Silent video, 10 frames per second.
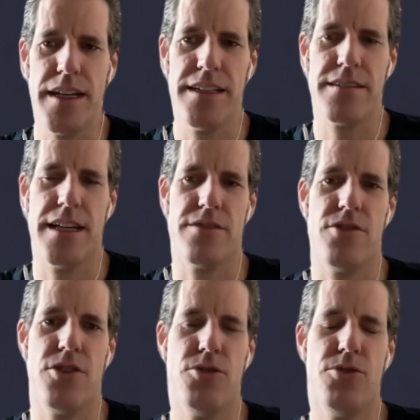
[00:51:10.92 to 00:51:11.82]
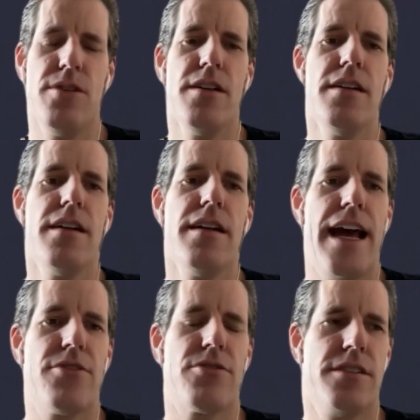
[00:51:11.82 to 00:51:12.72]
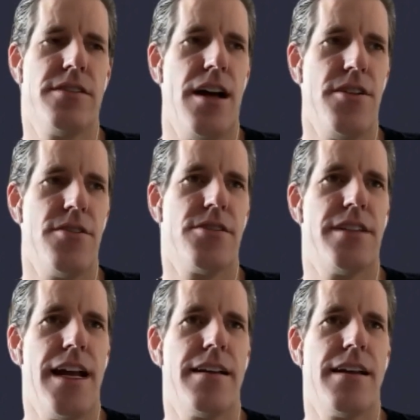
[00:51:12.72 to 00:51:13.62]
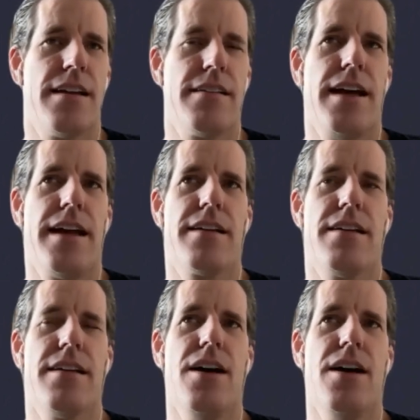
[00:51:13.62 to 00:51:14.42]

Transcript: is is new entrants understanding like,